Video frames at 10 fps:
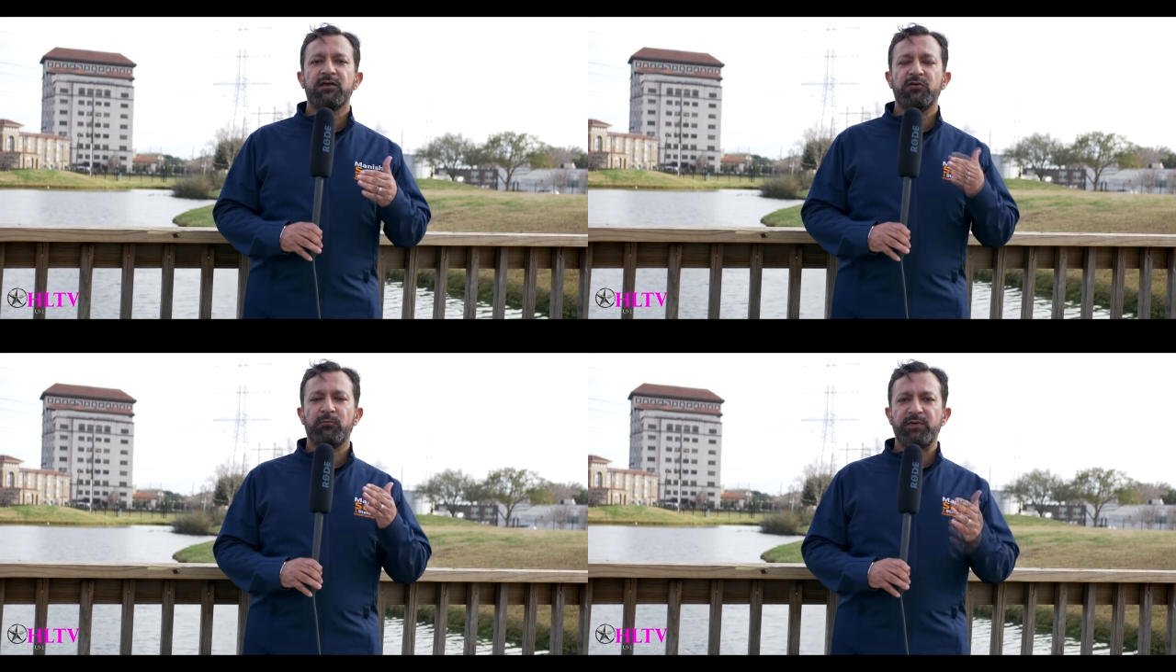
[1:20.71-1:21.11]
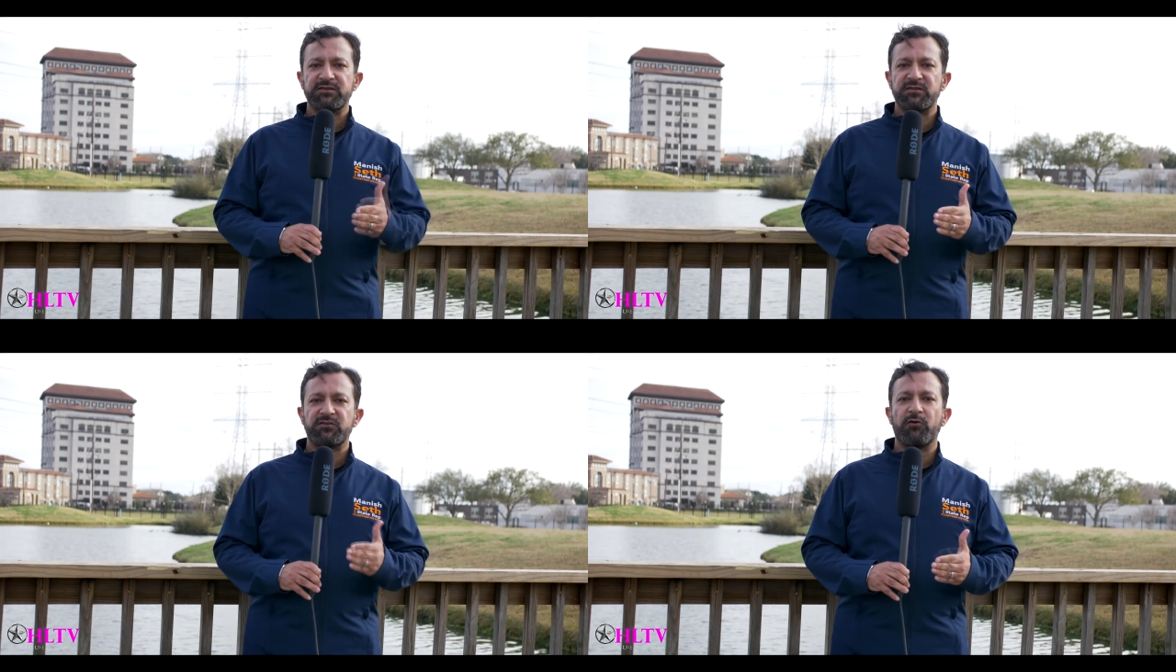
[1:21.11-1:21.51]
your
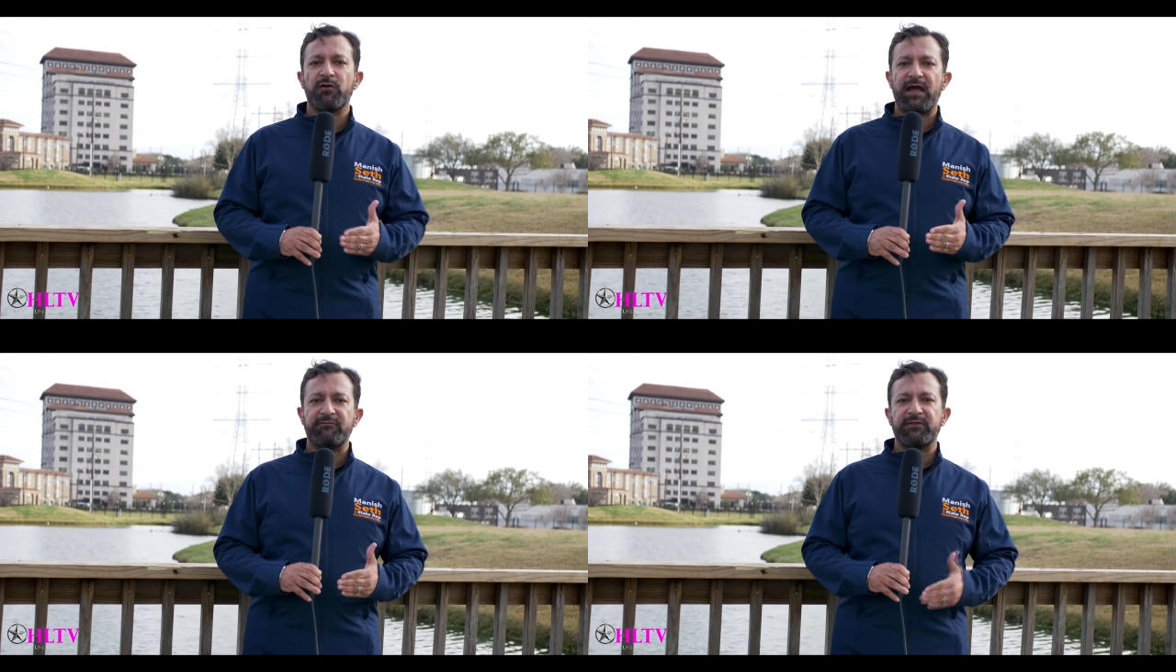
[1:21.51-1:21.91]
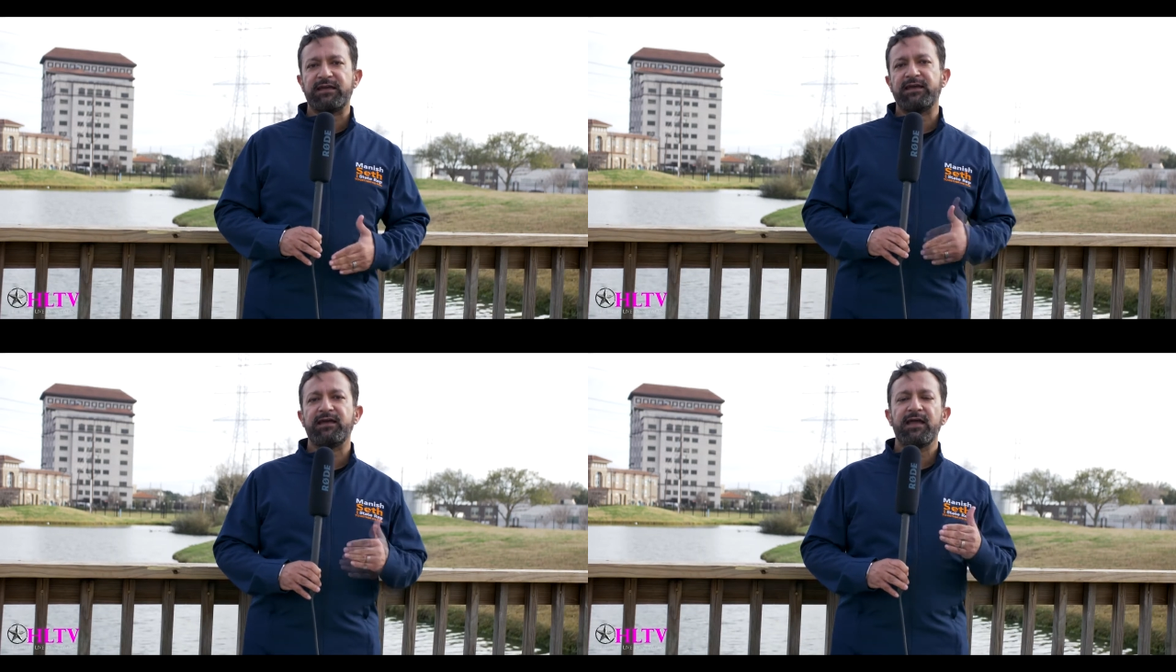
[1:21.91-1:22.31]
business owner
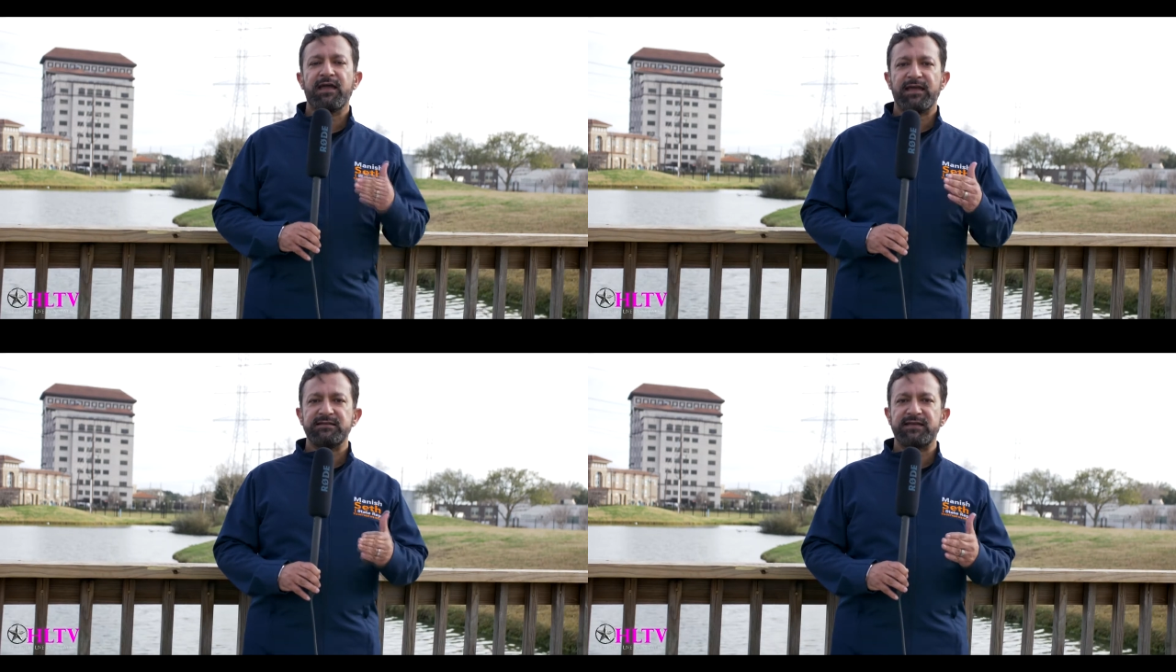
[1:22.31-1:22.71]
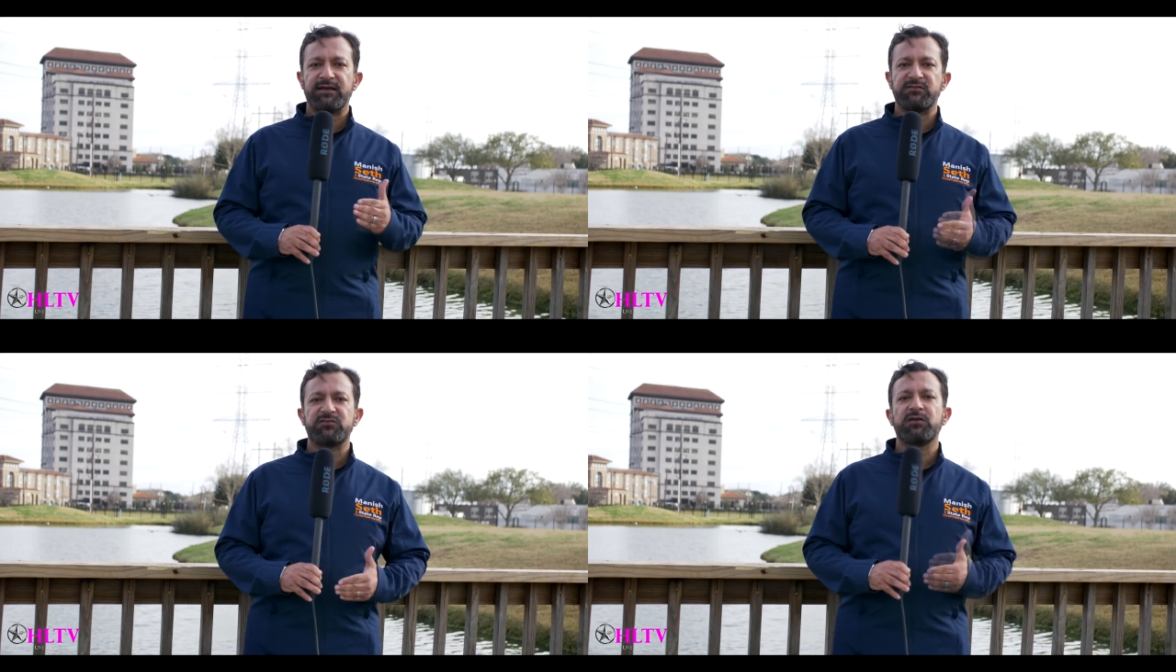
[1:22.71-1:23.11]
advocate in
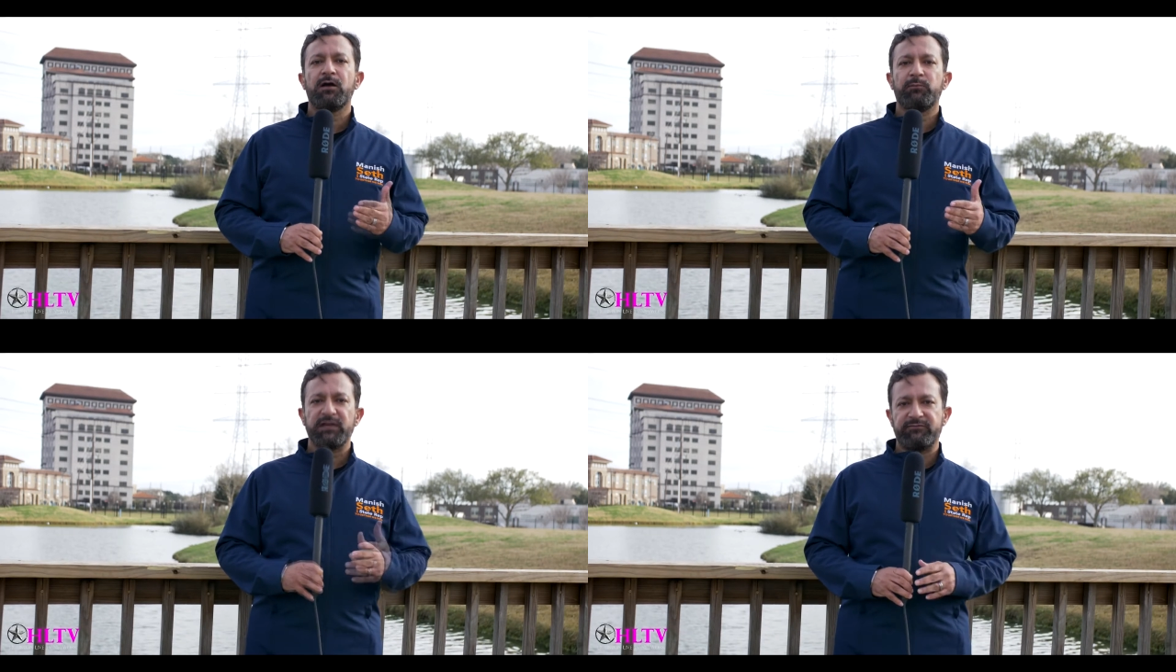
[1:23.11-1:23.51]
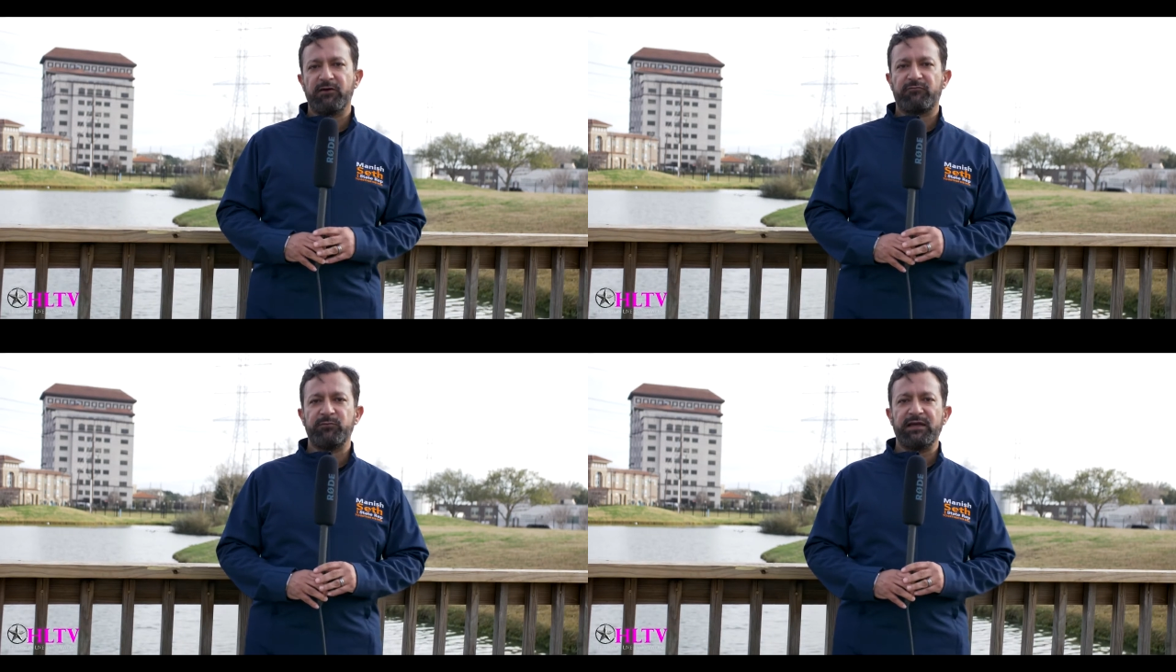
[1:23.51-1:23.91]
Texas, please
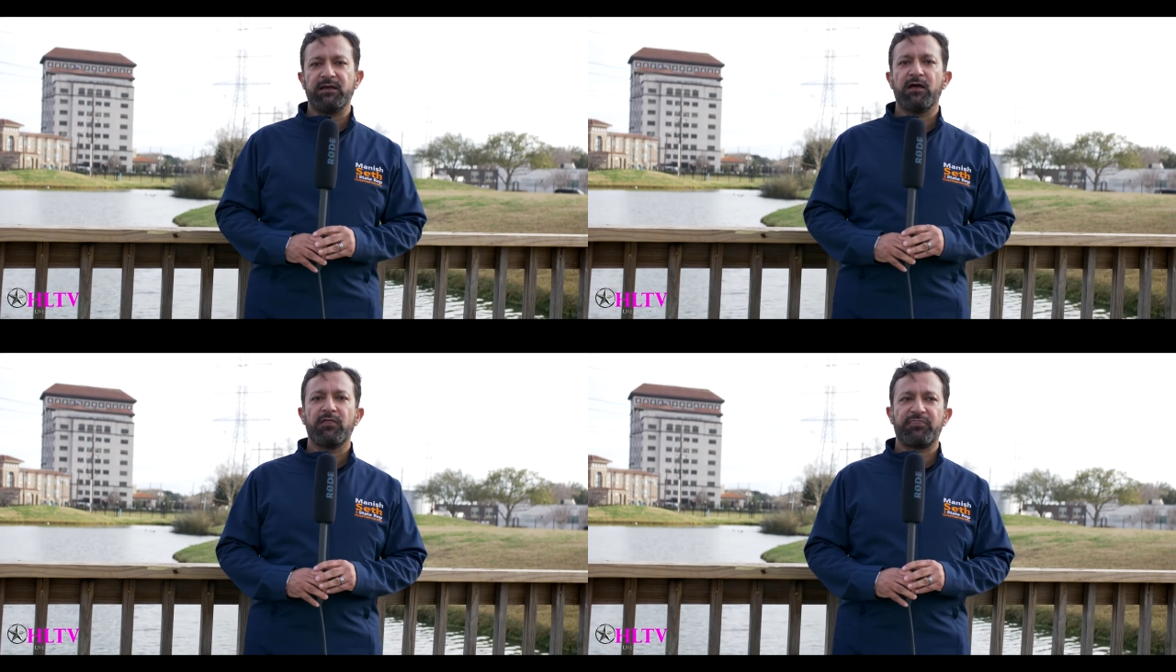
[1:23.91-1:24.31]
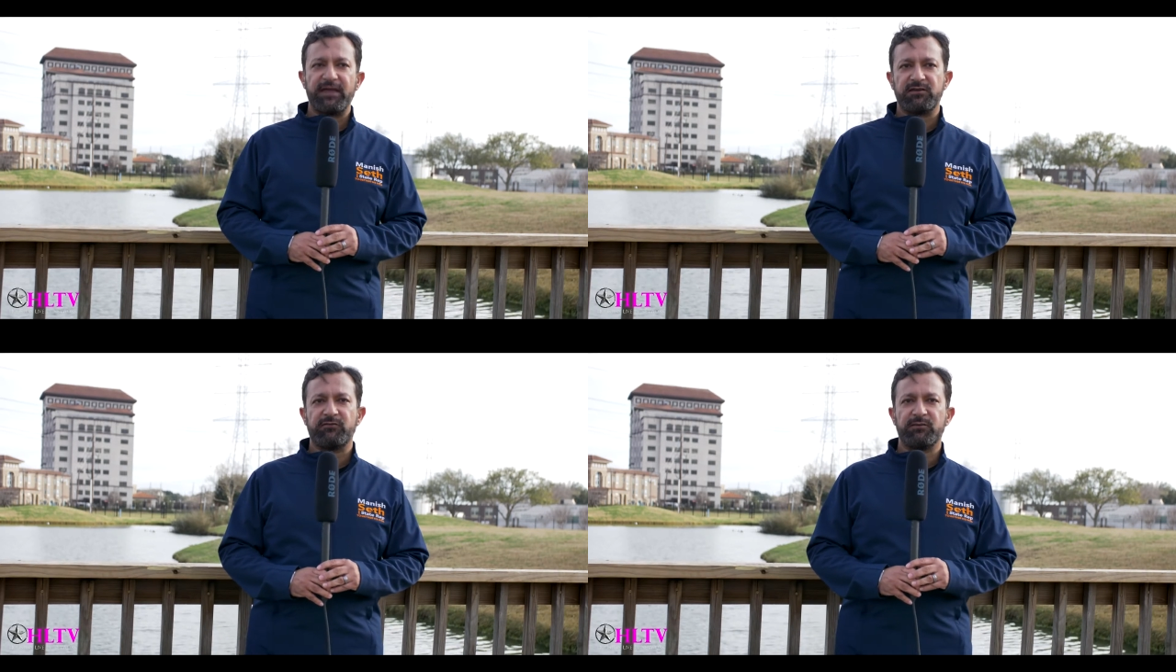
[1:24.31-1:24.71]
vote for me.
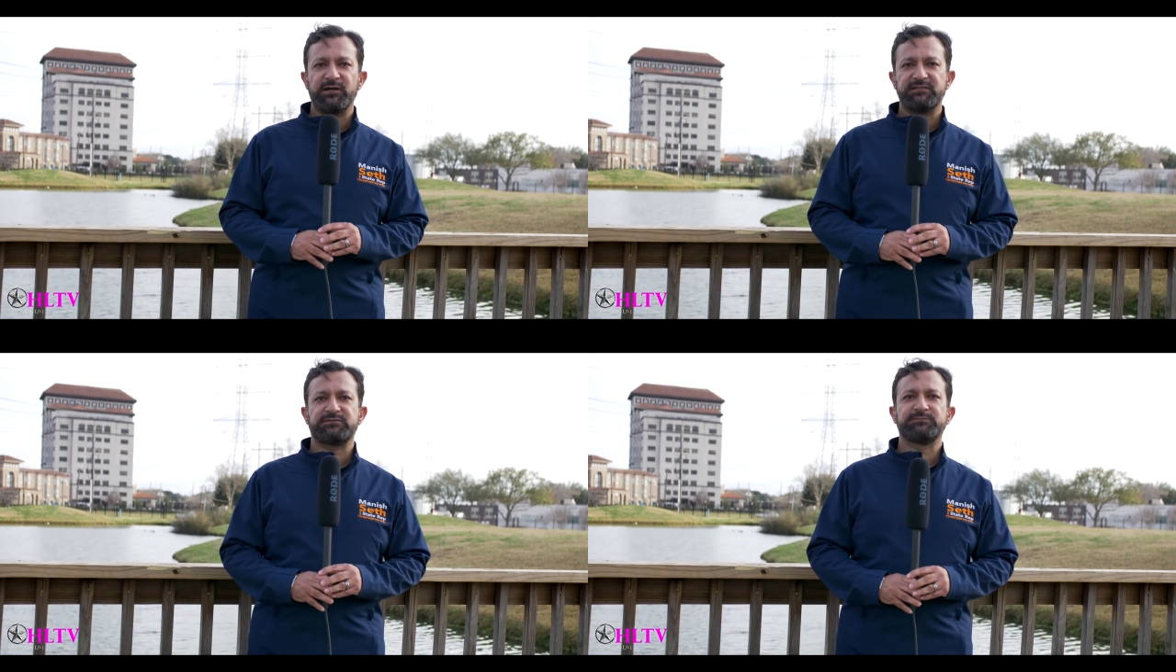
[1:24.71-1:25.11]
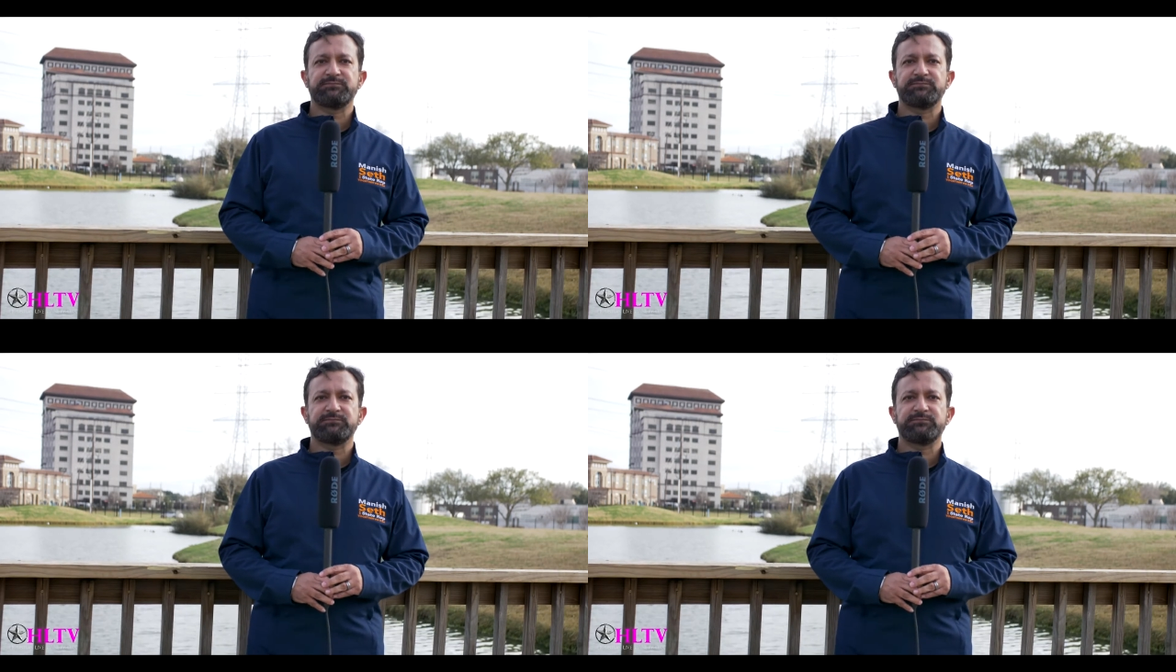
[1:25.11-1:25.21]
Thank you very much.